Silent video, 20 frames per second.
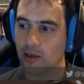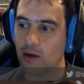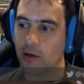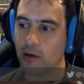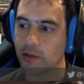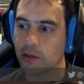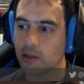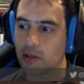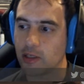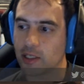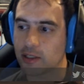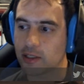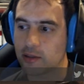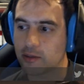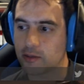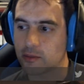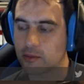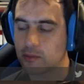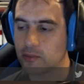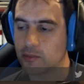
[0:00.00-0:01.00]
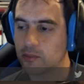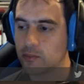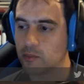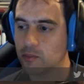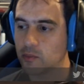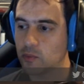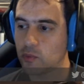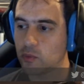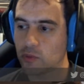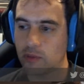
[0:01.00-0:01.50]
Oh, you're like
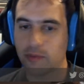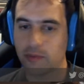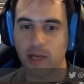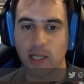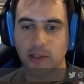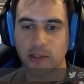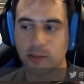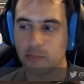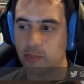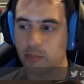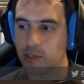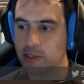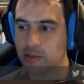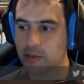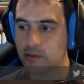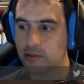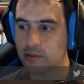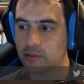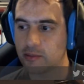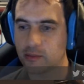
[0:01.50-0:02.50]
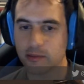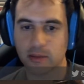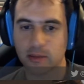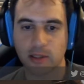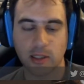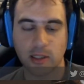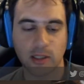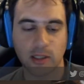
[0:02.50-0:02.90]
1200 blitz.